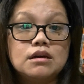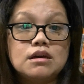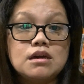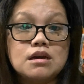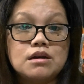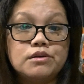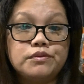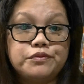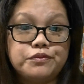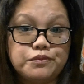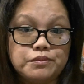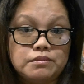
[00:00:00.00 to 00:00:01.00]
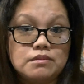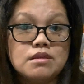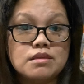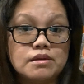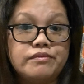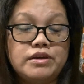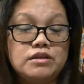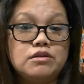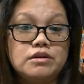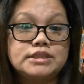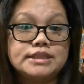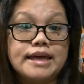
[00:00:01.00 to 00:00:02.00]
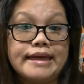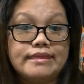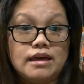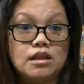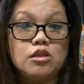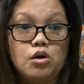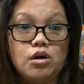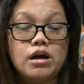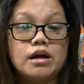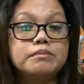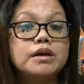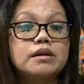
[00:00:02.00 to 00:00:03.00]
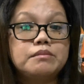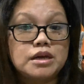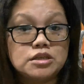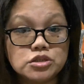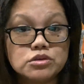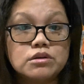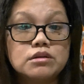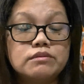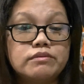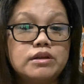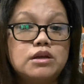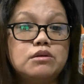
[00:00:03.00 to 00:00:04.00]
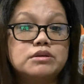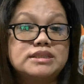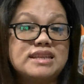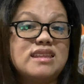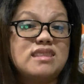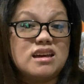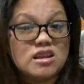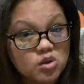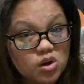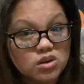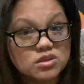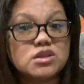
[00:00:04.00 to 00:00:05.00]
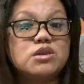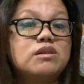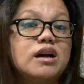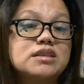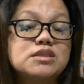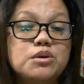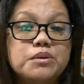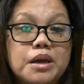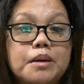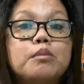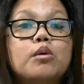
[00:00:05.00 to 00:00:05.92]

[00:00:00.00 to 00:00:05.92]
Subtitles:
if the video is not that long. I'm gonna make sure the video is not that long so you guys don't get